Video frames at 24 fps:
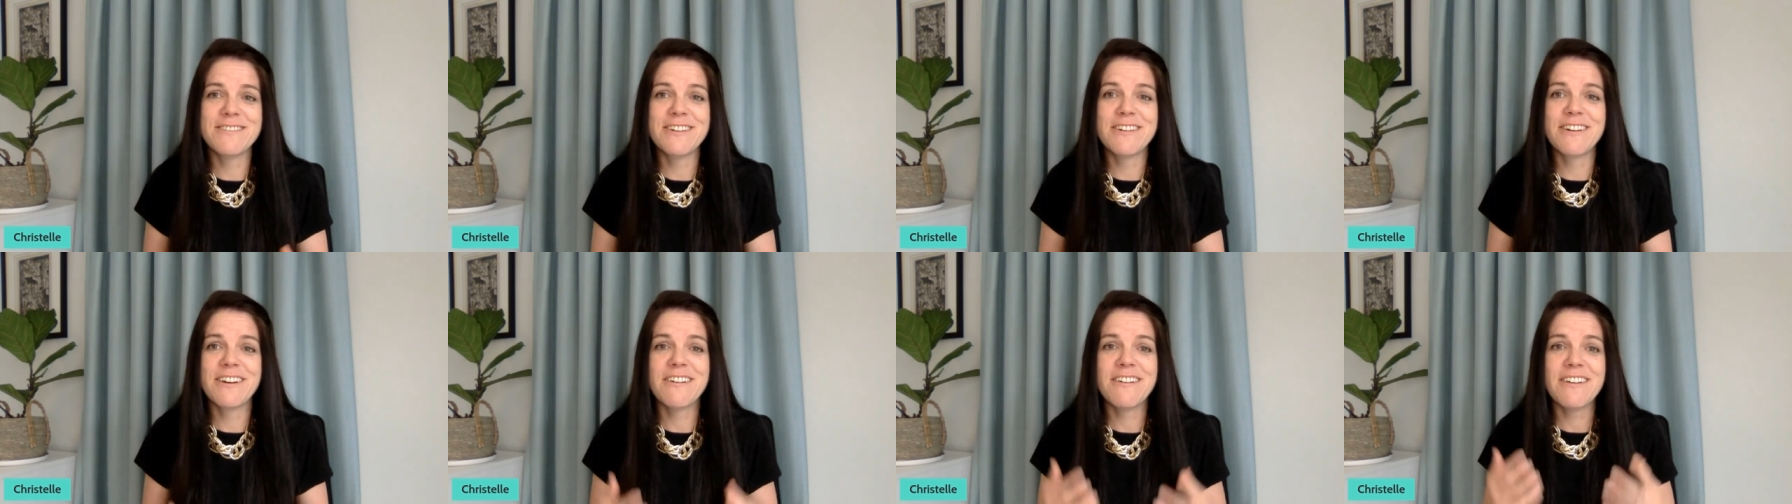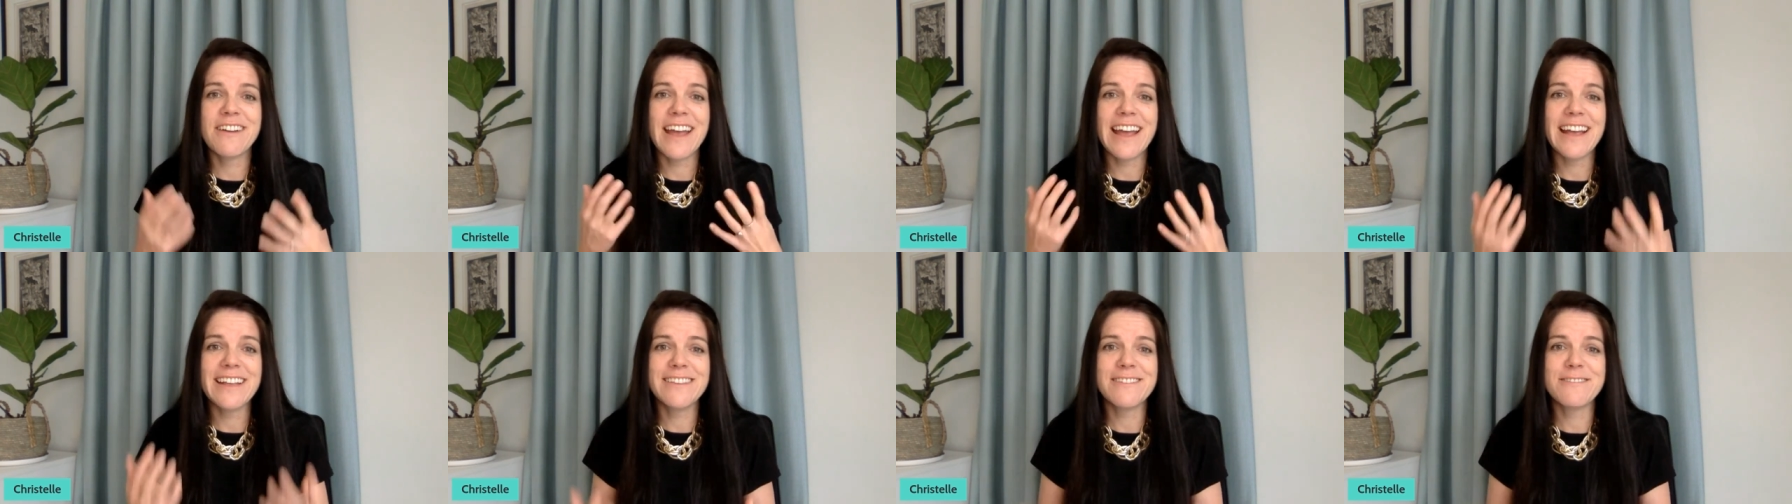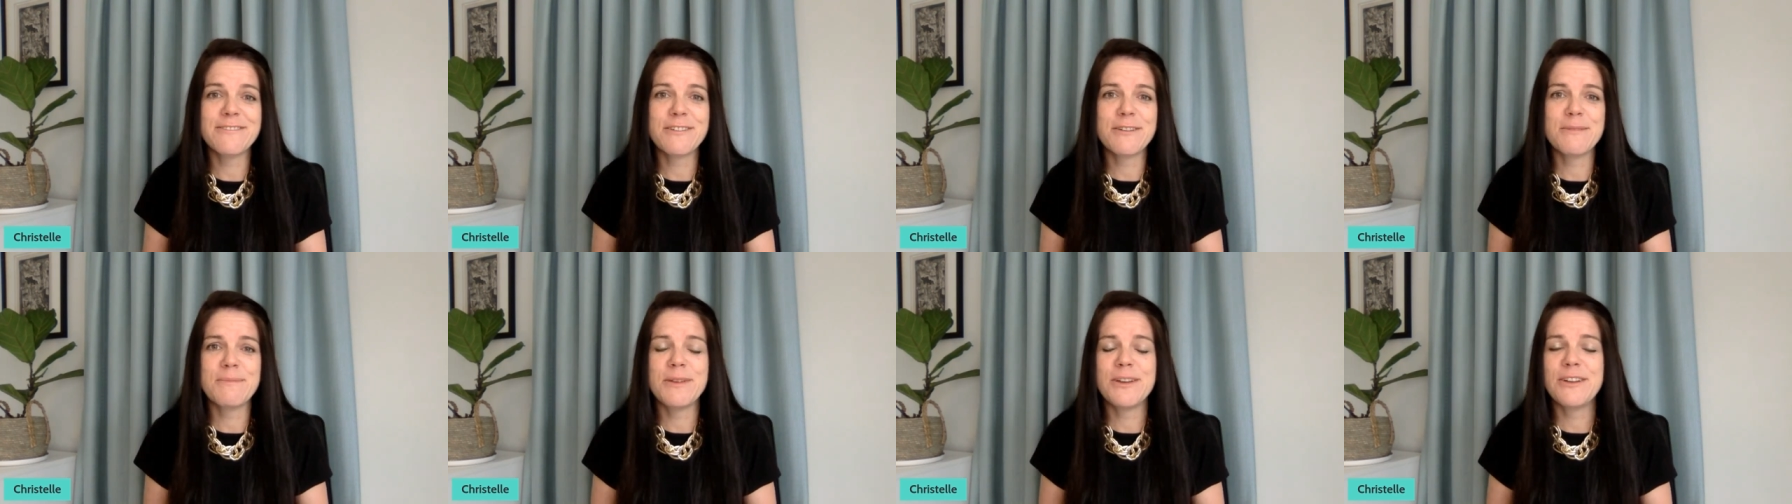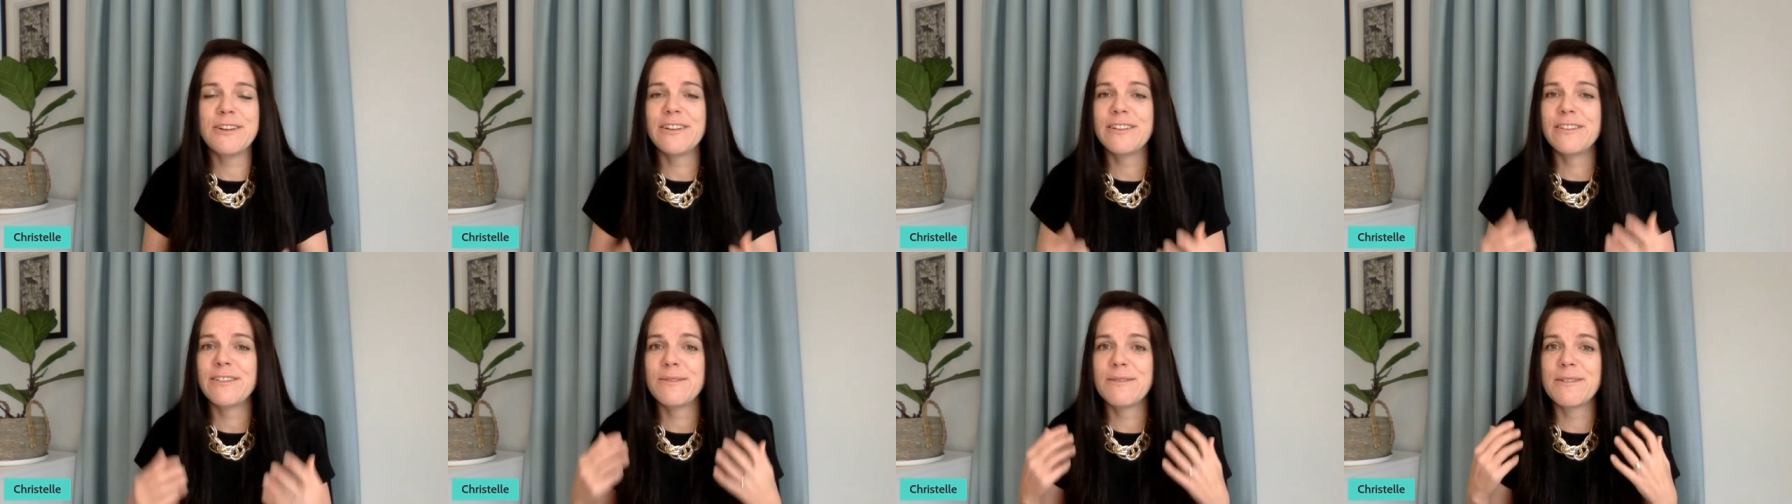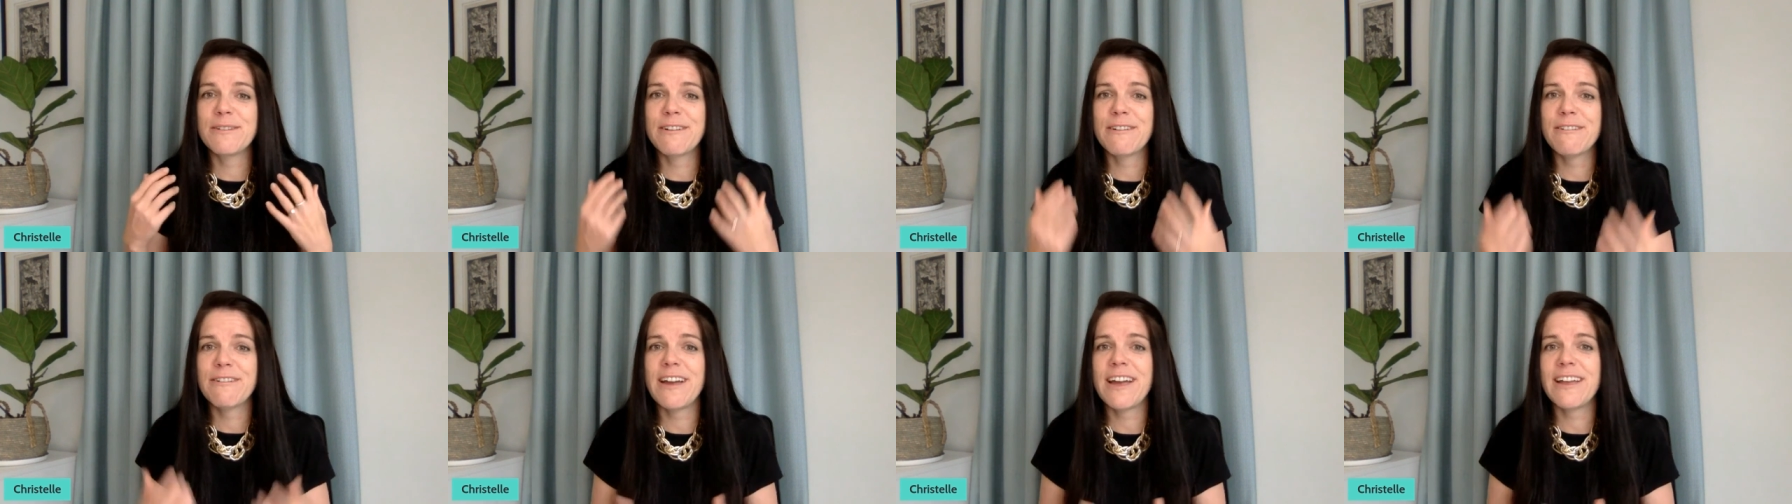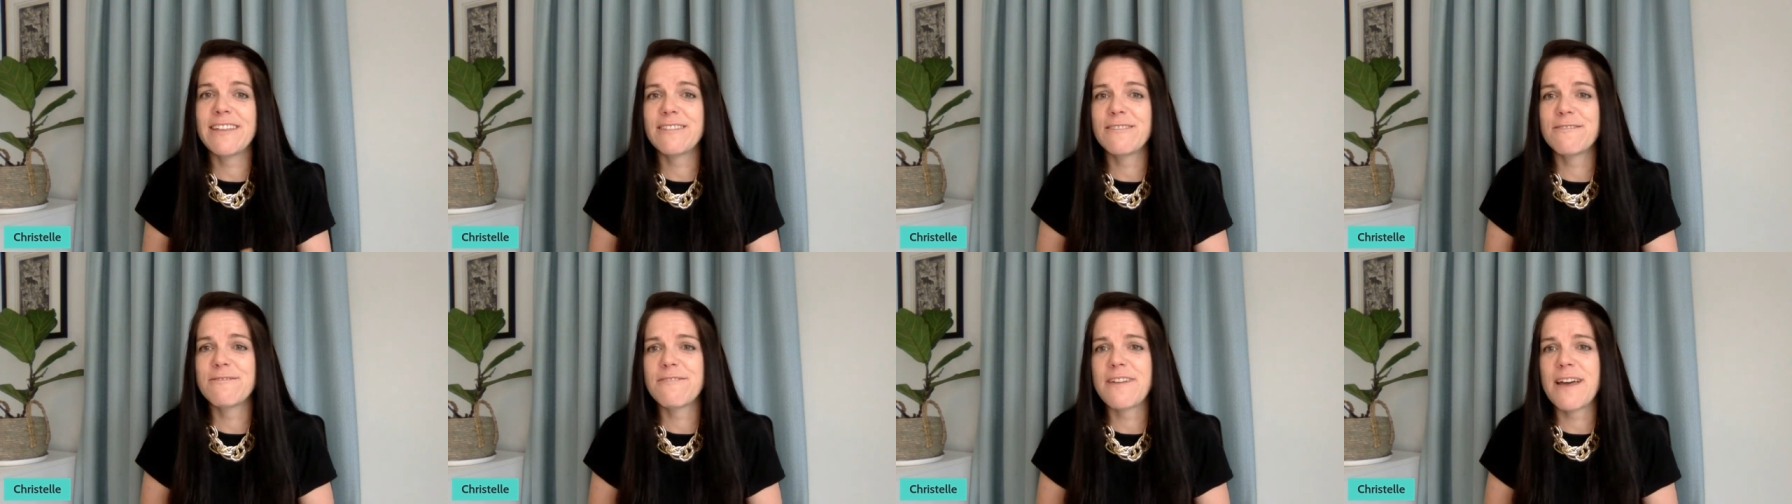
We're a creative community, we're a creative